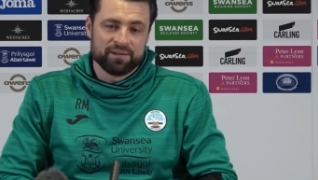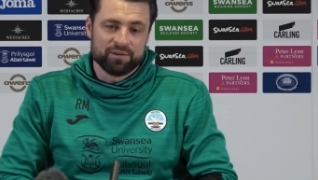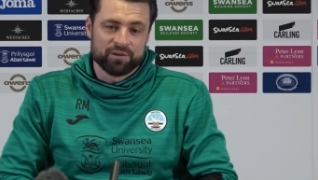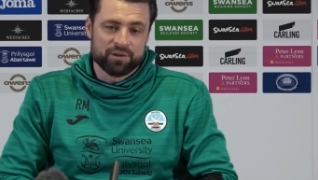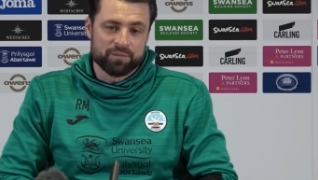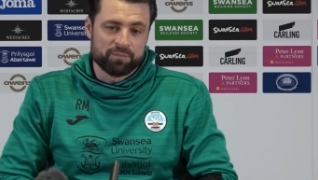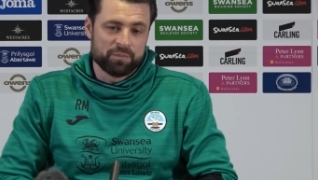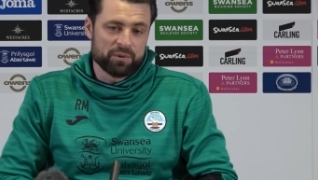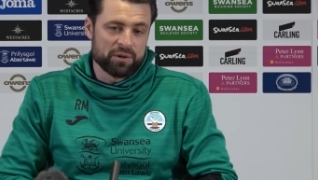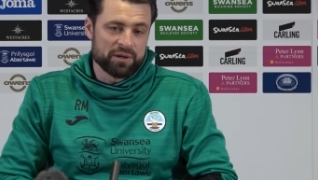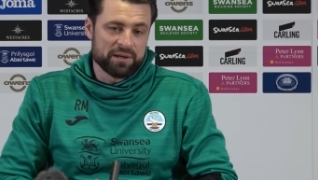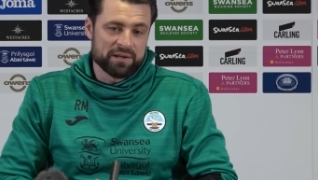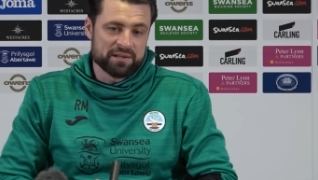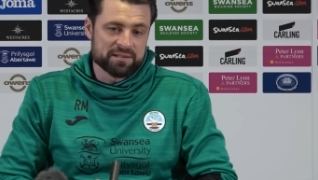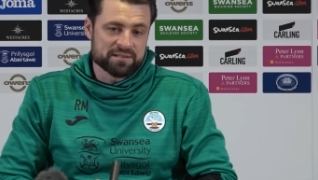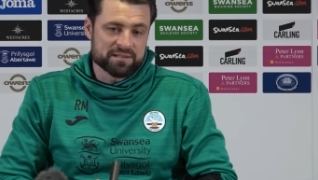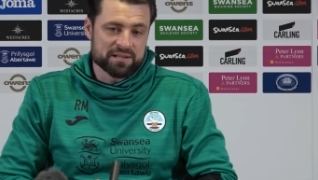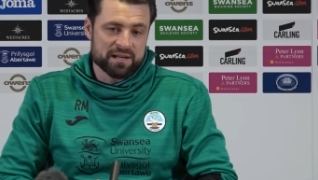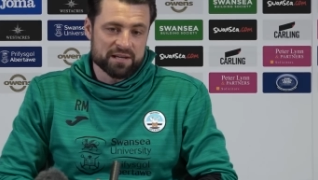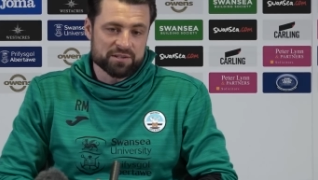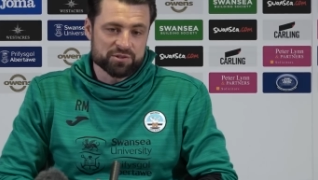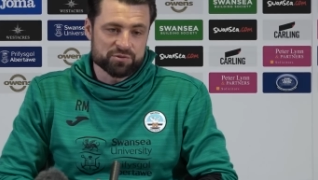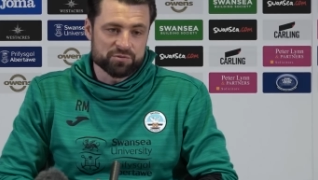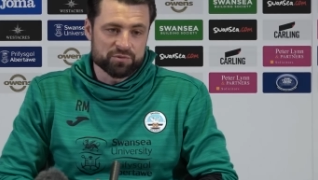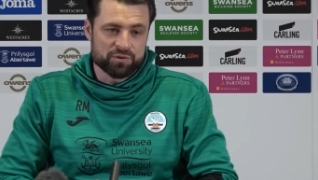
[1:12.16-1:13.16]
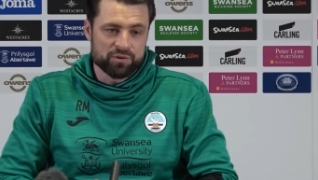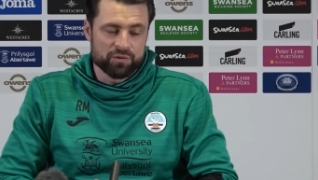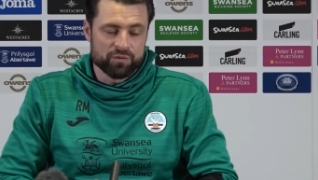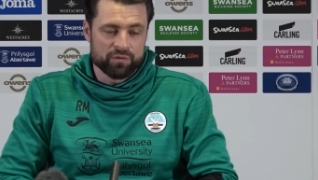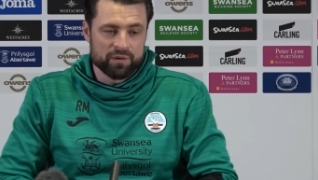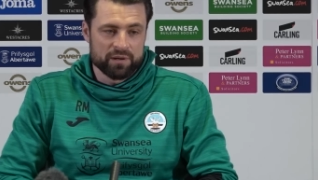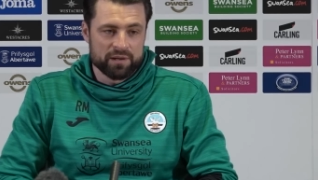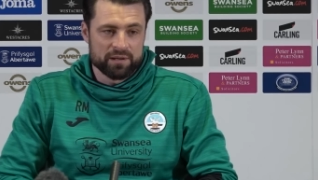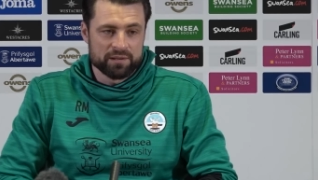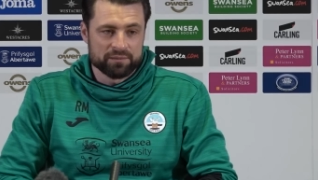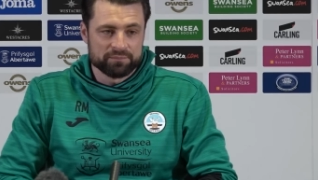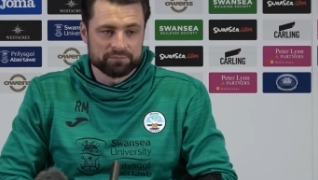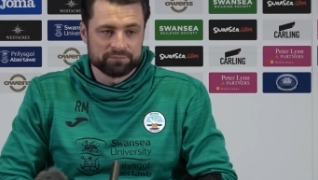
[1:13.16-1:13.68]
on a brilliant international
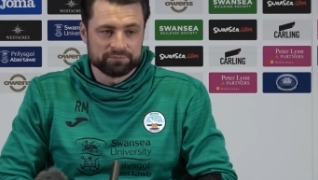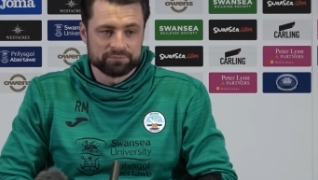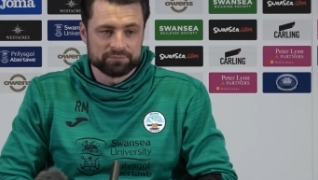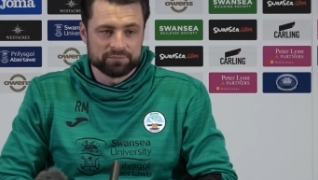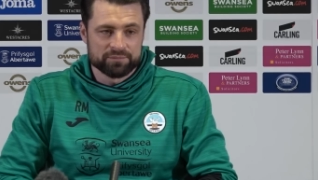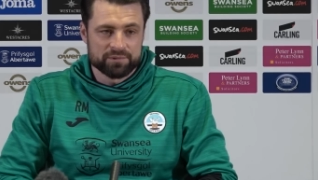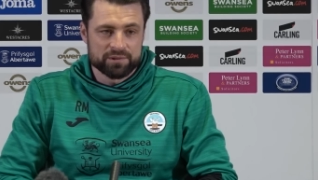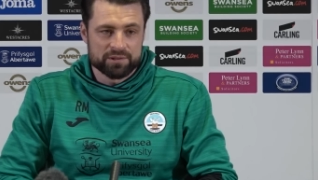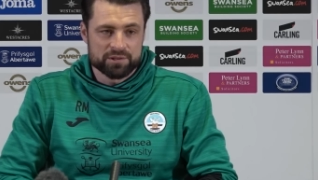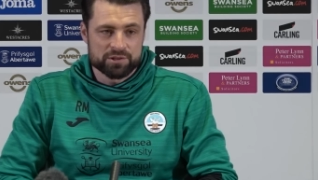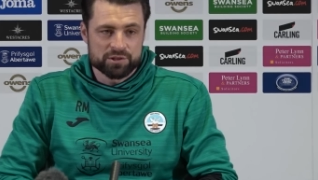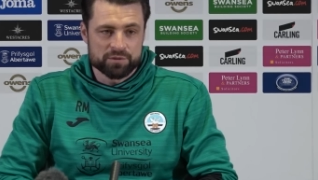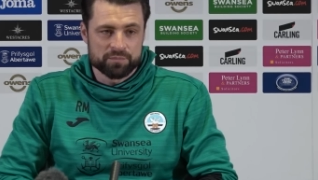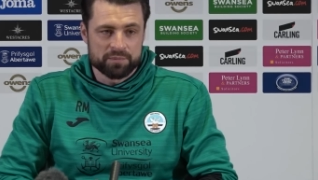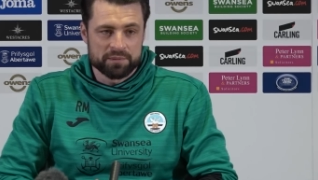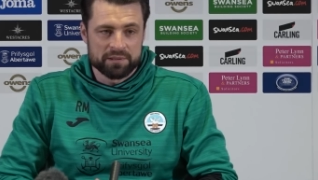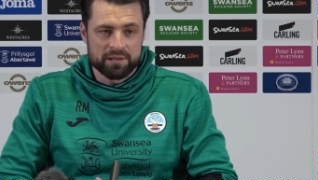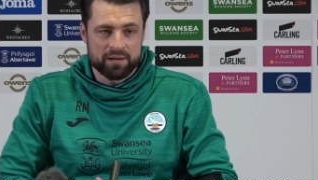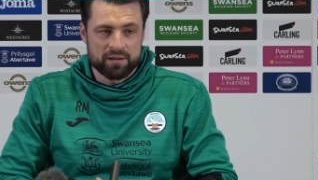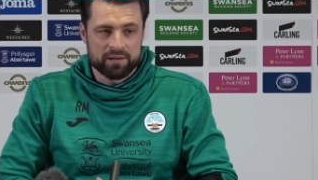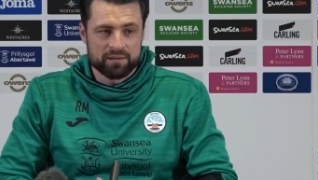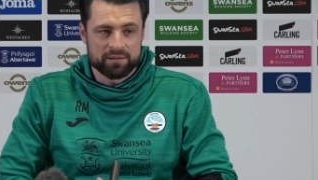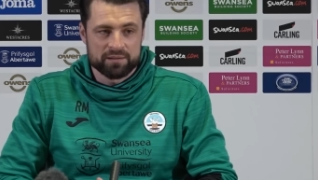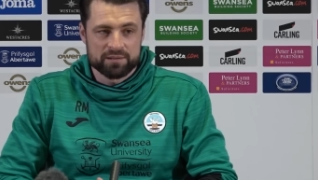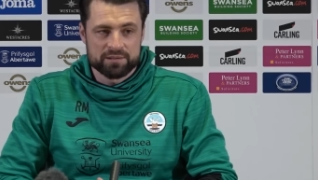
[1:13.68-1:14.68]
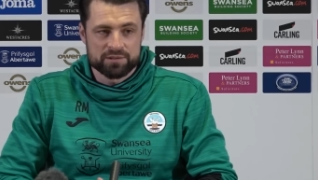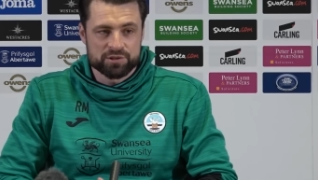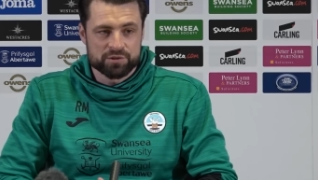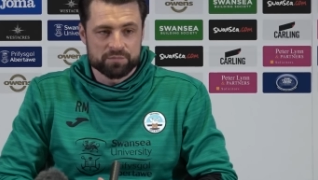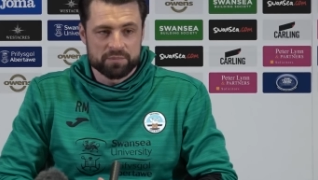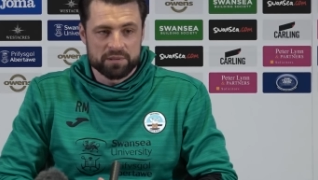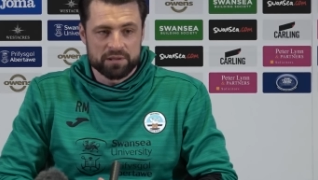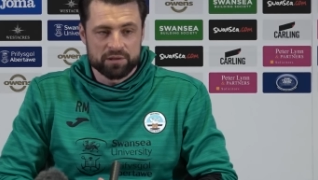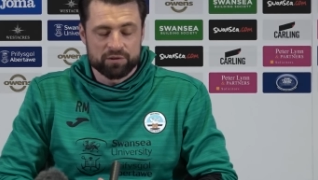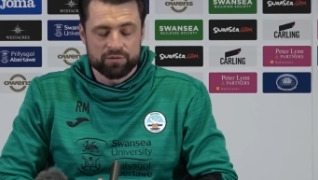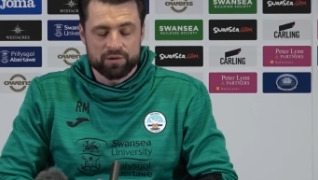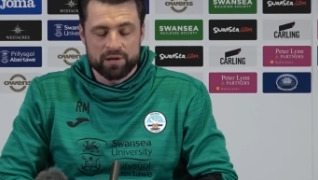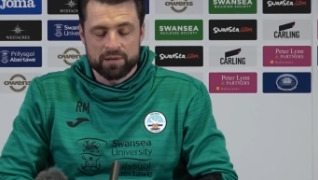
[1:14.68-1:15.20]
career. He should be uh, he should
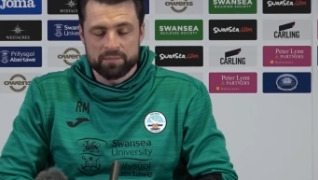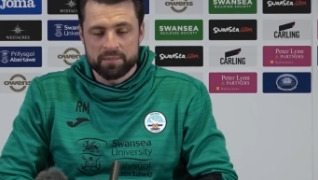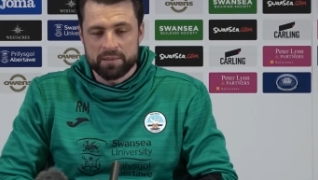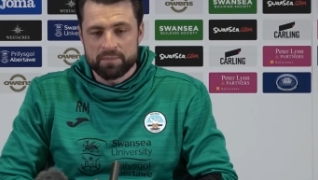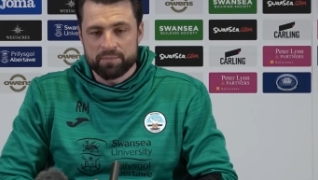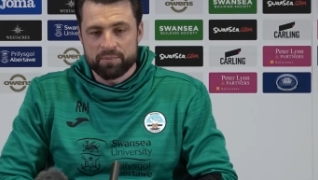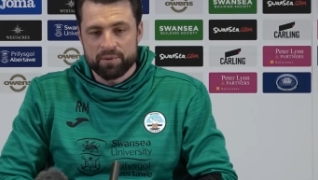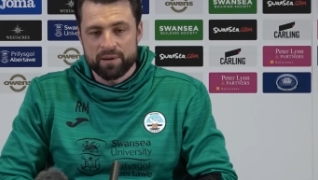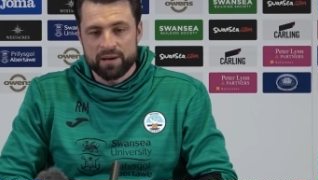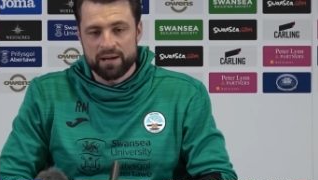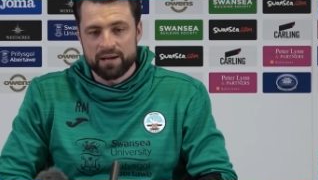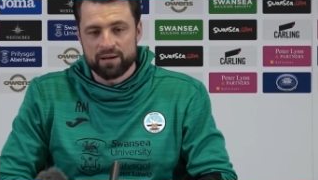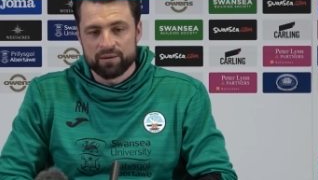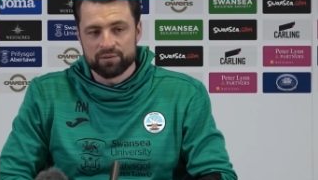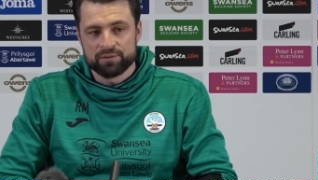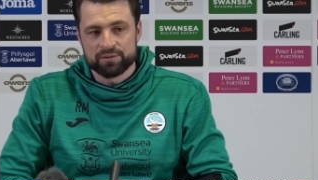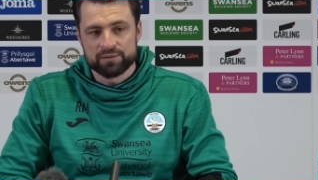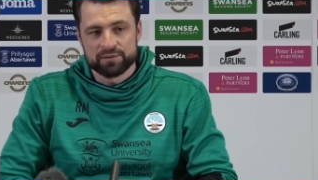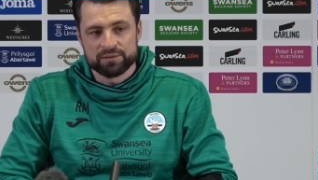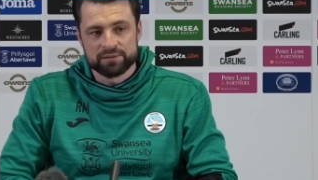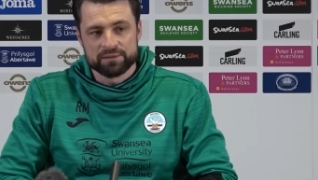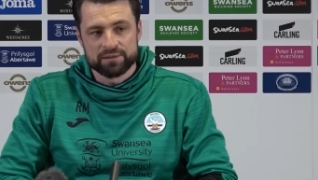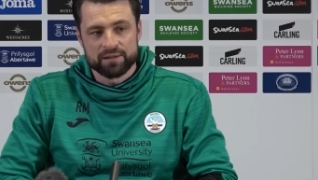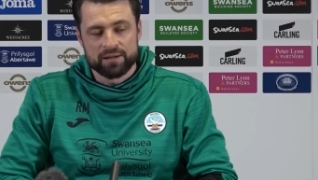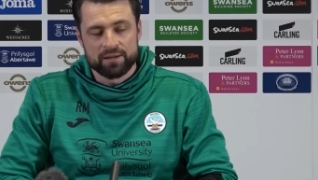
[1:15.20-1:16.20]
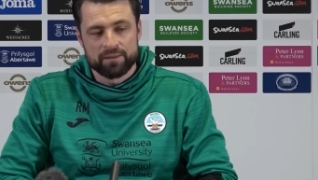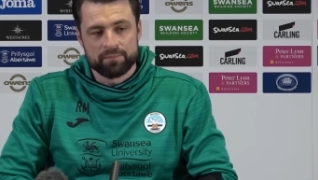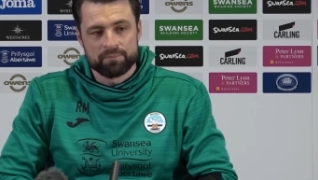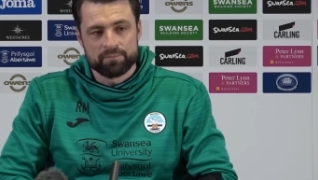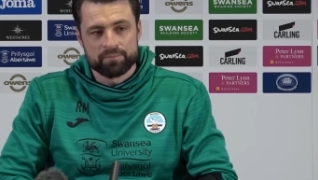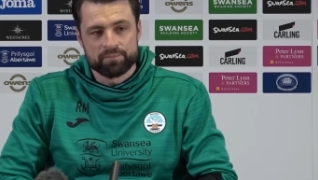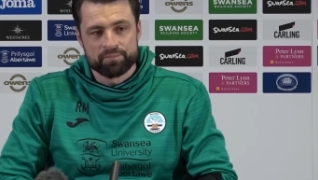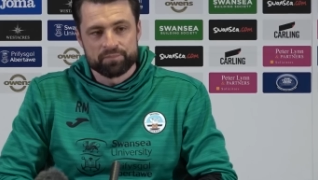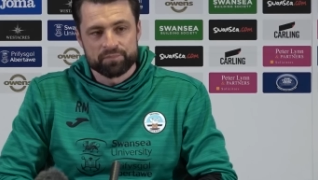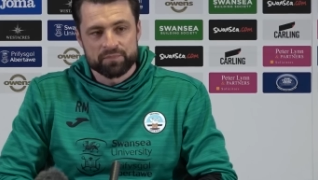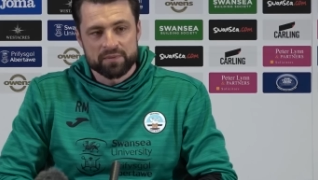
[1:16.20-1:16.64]
be incredibly proud and um,